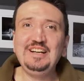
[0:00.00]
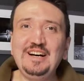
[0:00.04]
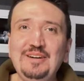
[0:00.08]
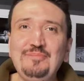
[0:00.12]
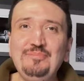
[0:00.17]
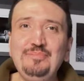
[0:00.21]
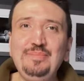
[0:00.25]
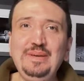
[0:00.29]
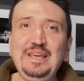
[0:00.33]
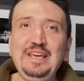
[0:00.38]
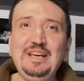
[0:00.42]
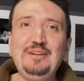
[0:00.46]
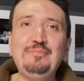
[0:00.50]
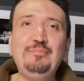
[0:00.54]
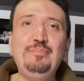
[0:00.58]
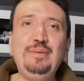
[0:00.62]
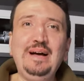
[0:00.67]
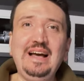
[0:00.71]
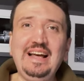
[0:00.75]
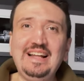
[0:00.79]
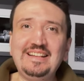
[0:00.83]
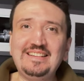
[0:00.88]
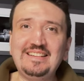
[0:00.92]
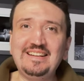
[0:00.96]
The big
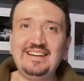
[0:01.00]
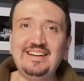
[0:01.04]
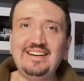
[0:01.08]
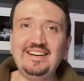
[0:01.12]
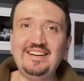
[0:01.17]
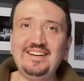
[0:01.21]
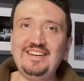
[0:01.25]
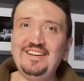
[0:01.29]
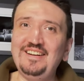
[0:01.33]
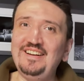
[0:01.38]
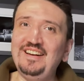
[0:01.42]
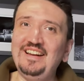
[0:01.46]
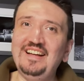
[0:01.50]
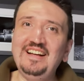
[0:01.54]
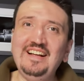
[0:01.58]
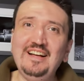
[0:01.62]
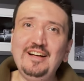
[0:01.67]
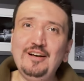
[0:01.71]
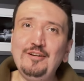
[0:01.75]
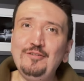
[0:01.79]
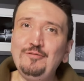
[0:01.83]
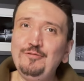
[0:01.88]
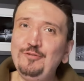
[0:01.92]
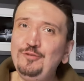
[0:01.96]
battle,
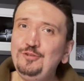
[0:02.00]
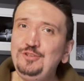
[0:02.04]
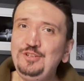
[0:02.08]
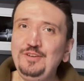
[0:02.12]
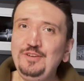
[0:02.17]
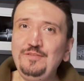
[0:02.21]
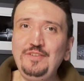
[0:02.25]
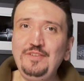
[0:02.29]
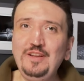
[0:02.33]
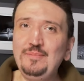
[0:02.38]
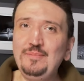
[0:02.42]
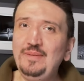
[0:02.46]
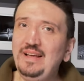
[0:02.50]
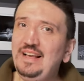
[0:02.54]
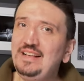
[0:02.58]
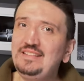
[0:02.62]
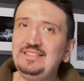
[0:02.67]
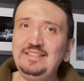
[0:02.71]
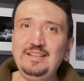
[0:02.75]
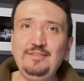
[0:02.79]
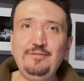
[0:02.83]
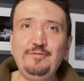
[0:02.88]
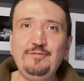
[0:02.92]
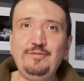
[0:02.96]
Fujifilm
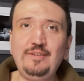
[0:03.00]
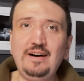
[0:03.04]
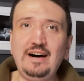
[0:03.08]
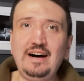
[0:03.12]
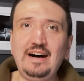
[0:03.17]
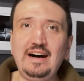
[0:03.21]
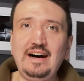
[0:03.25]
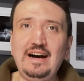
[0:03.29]
X-T5